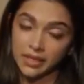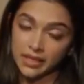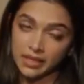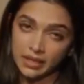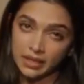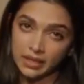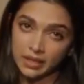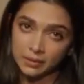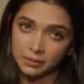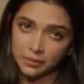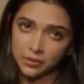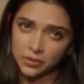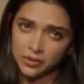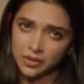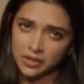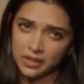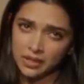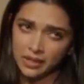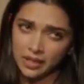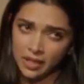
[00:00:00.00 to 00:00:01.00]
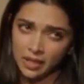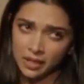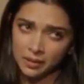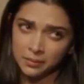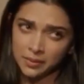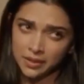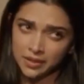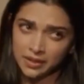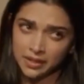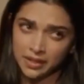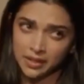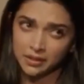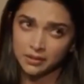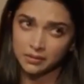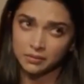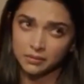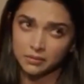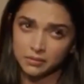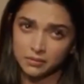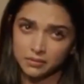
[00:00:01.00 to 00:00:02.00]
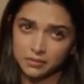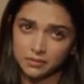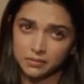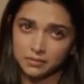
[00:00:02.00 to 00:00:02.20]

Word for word: waking up to an alarm and then